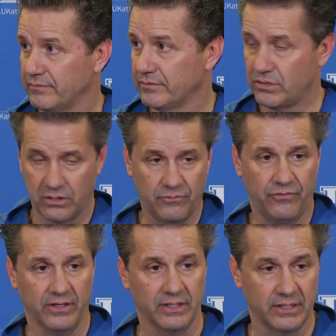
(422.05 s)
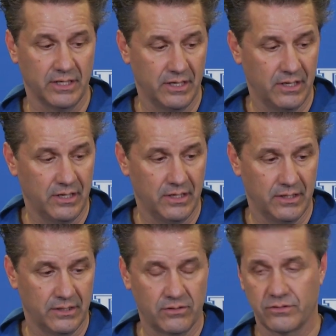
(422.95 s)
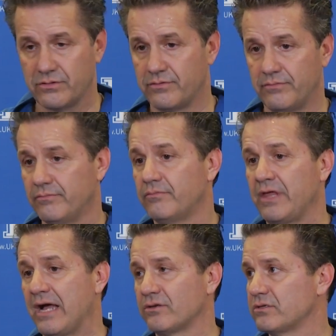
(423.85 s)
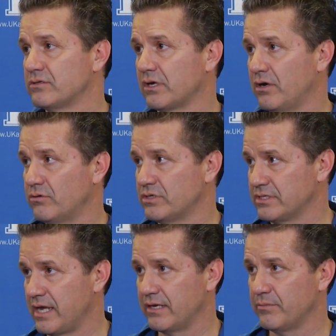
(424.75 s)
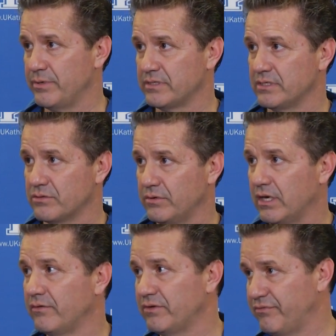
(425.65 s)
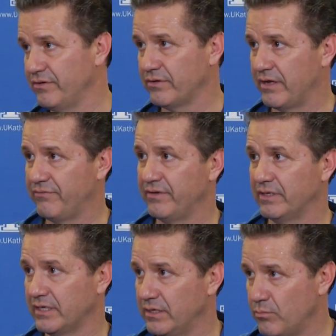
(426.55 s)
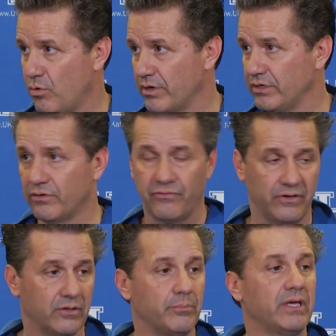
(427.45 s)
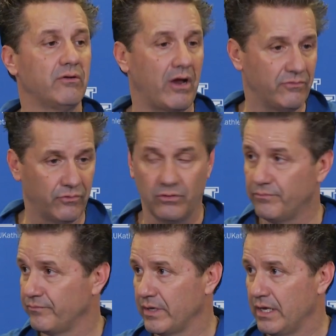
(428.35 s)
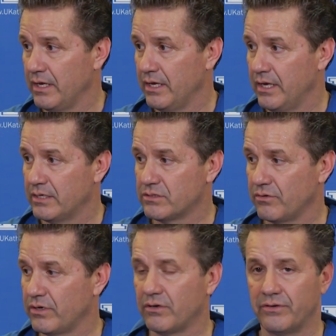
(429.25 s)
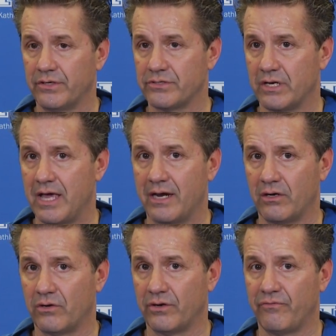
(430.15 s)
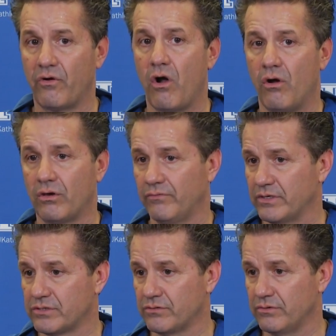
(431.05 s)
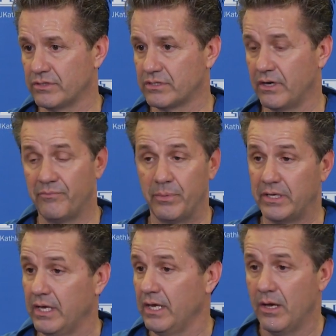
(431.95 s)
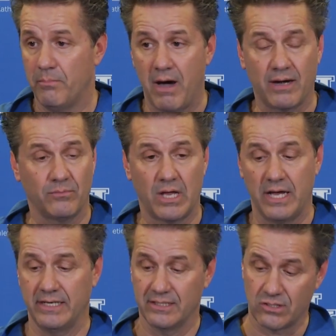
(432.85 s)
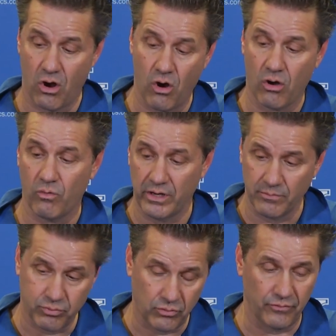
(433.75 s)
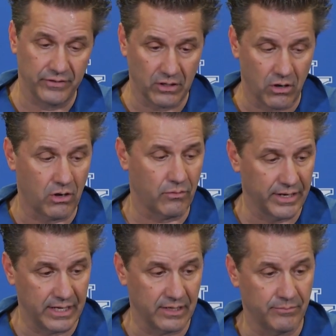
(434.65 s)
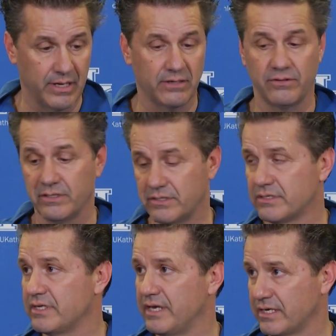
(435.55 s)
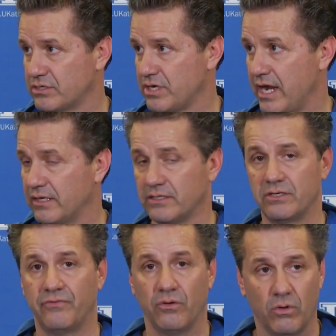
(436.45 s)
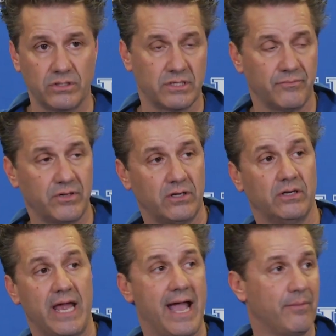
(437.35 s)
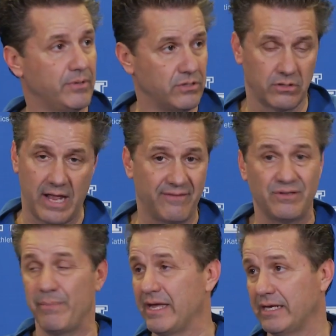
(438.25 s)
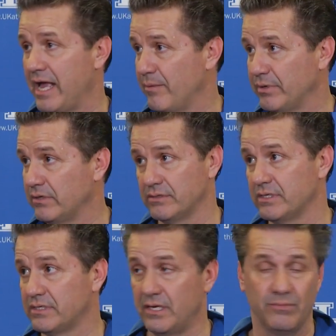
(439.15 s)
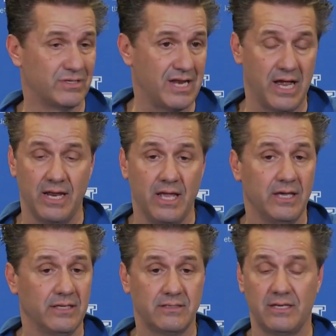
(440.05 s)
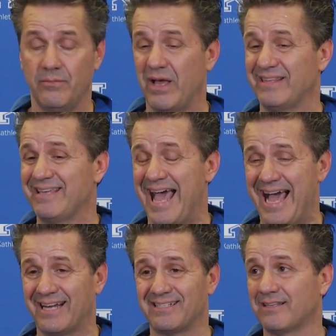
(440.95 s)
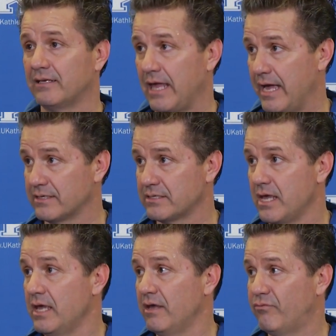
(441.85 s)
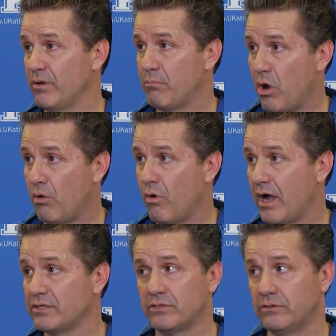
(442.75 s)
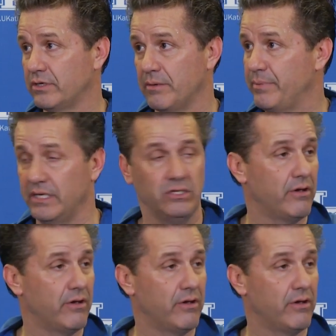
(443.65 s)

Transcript: It's a good feeling. There's thousands of coaches out of the business would love to feel that feeling in the morning. You're feeling. Be grateful. And so there's a lot of learning for all of us through this stuff. But bottom line is, are we improving? Are we getting better? This is the next challenge. If you want something good to happen, you're going to have to make it happen because this team attacks the glass. If we ball watch, you get beat.